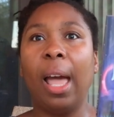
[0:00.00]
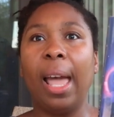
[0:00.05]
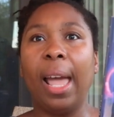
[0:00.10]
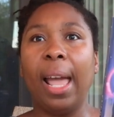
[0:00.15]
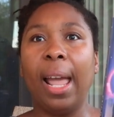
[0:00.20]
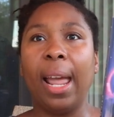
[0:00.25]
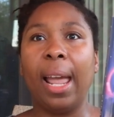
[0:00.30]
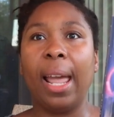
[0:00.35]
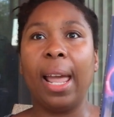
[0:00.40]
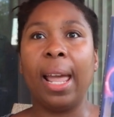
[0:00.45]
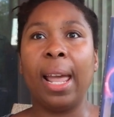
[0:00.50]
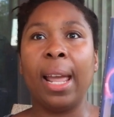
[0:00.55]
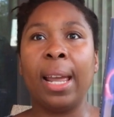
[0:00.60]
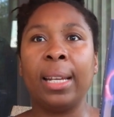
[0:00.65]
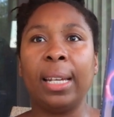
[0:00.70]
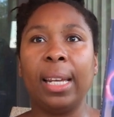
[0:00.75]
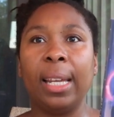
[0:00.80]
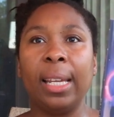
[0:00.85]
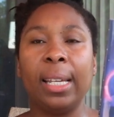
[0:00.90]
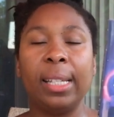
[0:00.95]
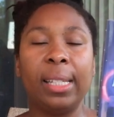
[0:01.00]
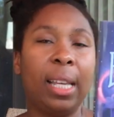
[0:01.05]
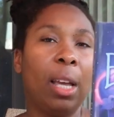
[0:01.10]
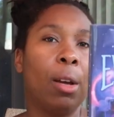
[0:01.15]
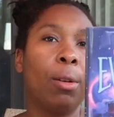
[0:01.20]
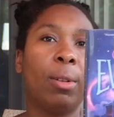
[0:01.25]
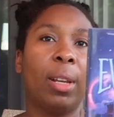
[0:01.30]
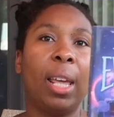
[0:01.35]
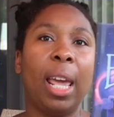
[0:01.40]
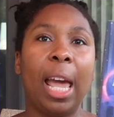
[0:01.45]
and is
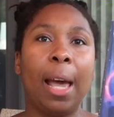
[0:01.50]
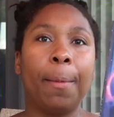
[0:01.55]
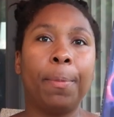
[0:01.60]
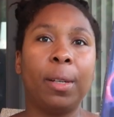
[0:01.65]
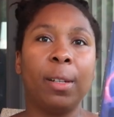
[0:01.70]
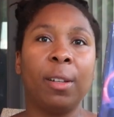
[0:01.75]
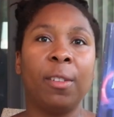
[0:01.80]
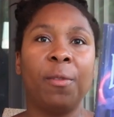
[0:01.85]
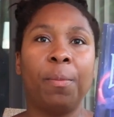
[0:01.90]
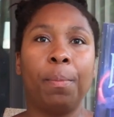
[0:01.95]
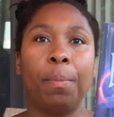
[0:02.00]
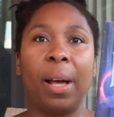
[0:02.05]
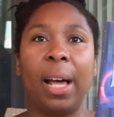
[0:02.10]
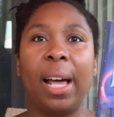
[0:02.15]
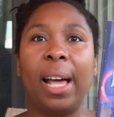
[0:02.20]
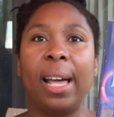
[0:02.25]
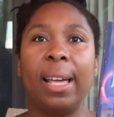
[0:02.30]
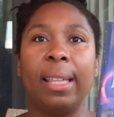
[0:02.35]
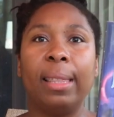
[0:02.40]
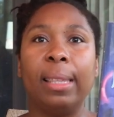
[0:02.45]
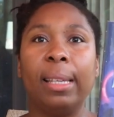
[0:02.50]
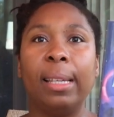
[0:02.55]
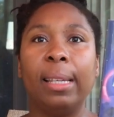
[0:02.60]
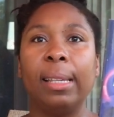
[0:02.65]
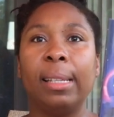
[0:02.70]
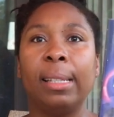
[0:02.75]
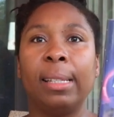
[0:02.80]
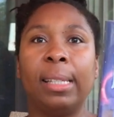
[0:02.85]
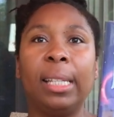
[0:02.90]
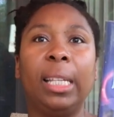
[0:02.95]
held captive by
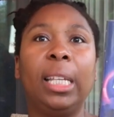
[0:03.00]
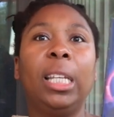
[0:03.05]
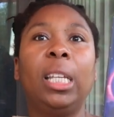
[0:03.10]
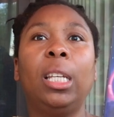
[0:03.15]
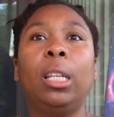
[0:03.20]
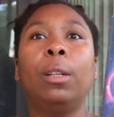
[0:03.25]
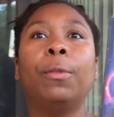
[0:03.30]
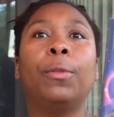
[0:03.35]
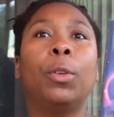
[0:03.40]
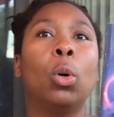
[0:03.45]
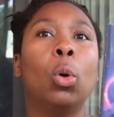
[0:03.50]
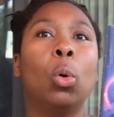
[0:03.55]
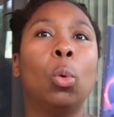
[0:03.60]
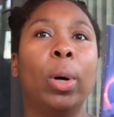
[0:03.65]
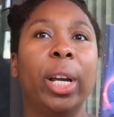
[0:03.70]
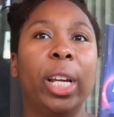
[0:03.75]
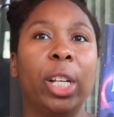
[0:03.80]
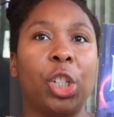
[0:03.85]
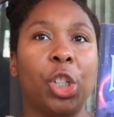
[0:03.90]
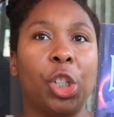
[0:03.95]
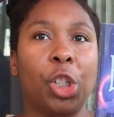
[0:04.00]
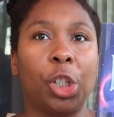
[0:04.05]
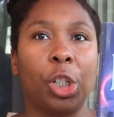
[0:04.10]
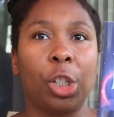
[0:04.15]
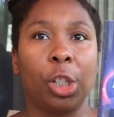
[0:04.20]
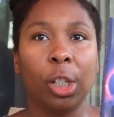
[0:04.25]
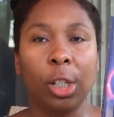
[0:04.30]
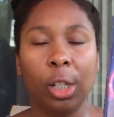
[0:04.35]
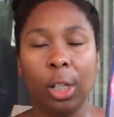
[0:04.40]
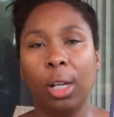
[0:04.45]
this evil
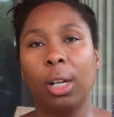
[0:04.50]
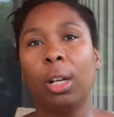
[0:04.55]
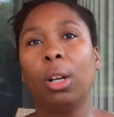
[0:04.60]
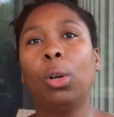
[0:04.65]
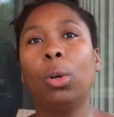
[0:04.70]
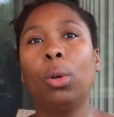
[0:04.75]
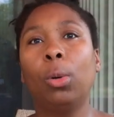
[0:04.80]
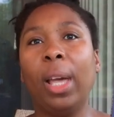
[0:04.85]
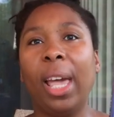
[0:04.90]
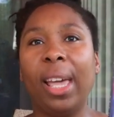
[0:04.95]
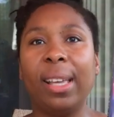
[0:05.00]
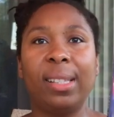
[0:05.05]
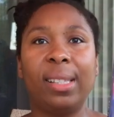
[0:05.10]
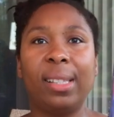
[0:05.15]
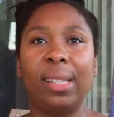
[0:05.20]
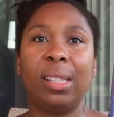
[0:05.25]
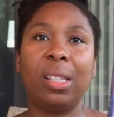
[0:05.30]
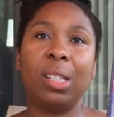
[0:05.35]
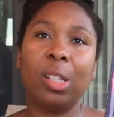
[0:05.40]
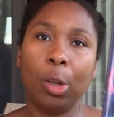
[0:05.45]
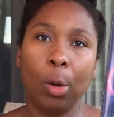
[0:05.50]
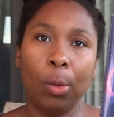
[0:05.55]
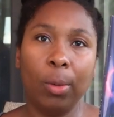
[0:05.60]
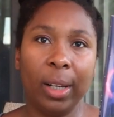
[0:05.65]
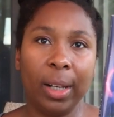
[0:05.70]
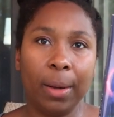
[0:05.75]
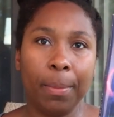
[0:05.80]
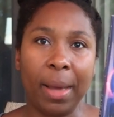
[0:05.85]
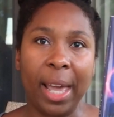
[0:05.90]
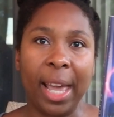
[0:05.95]
witch who has this
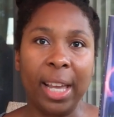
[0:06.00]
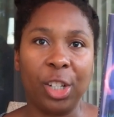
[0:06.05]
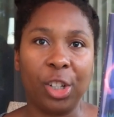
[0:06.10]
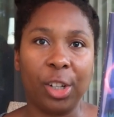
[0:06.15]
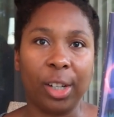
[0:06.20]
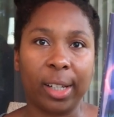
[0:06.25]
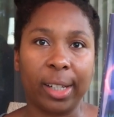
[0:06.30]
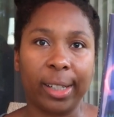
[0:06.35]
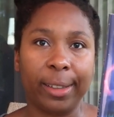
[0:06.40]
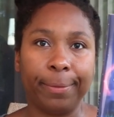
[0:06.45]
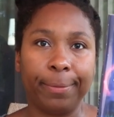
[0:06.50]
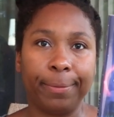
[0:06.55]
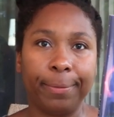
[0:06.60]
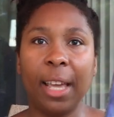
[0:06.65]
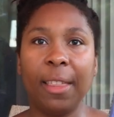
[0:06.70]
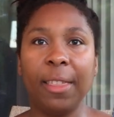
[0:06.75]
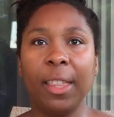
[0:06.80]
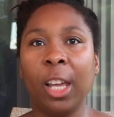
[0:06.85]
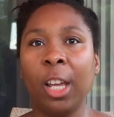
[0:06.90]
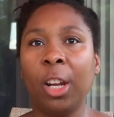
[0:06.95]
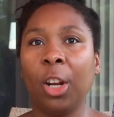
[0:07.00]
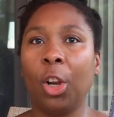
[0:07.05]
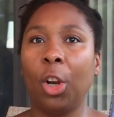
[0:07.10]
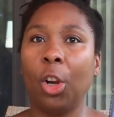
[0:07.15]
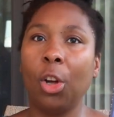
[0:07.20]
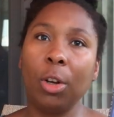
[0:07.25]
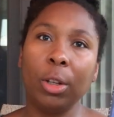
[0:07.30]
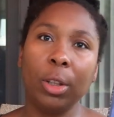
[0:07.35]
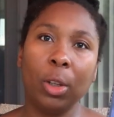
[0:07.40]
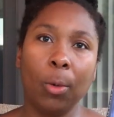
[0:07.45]
stolen magic. And then
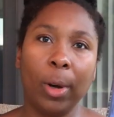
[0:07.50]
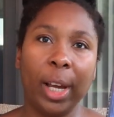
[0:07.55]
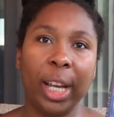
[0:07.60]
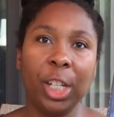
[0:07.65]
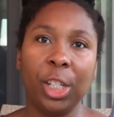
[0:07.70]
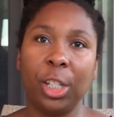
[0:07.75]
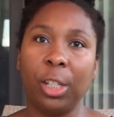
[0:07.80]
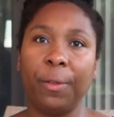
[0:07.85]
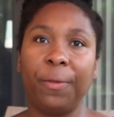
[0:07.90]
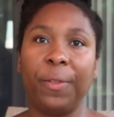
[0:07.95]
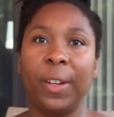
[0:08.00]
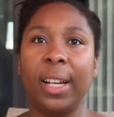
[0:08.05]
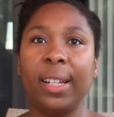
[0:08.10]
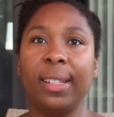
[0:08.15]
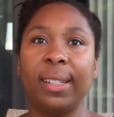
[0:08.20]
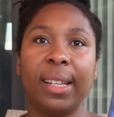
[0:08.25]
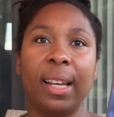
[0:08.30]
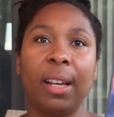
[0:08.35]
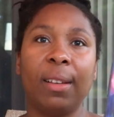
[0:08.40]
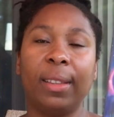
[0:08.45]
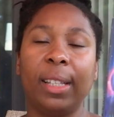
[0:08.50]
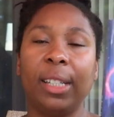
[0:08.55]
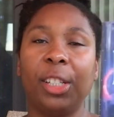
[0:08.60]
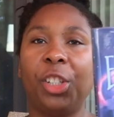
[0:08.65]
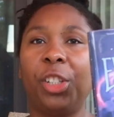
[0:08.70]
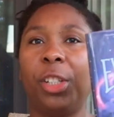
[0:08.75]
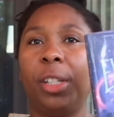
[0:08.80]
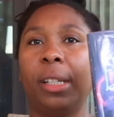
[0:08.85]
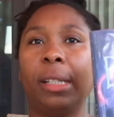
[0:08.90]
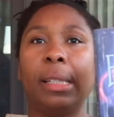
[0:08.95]
along the way, she finds out that
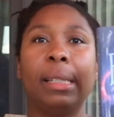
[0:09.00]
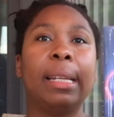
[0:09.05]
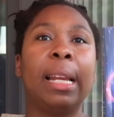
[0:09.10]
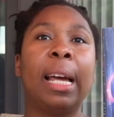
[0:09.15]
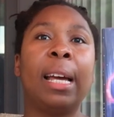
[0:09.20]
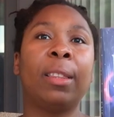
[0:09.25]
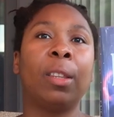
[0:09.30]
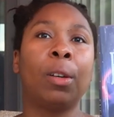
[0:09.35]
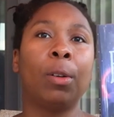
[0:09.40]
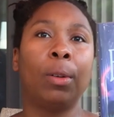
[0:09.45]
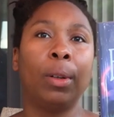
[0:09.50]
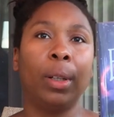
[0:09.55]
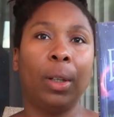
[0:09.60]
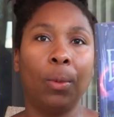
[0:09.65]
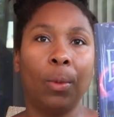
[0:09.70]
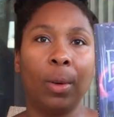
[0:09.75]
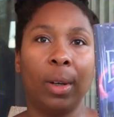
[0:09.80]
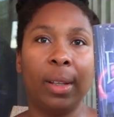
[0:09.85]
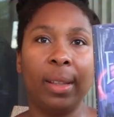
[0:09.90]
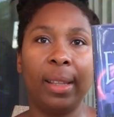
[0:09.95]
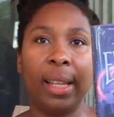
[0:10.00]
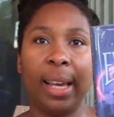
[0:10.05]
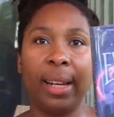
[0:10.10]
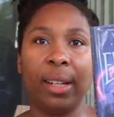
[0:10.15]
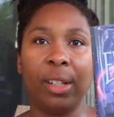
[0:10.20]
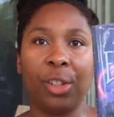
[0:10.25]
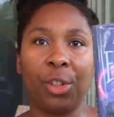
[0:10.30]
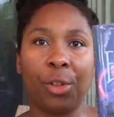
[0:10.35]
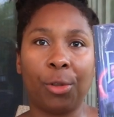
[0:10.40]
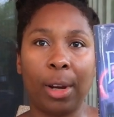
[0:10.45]
she is not the only one
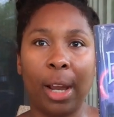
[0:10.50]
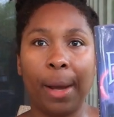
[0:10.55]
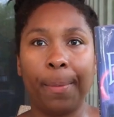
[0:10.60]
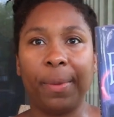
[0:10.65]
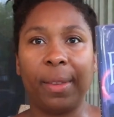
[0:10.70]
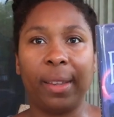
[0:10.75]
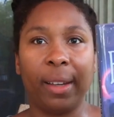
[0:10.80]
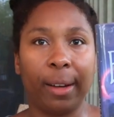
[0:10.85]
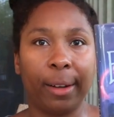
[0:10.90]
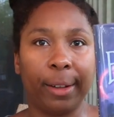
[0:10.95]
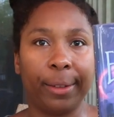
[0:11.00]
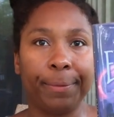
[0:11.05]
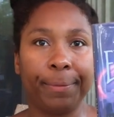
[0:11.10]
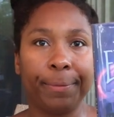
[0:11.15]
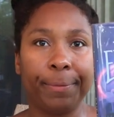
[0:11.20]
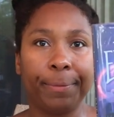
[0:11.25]
that is trapped there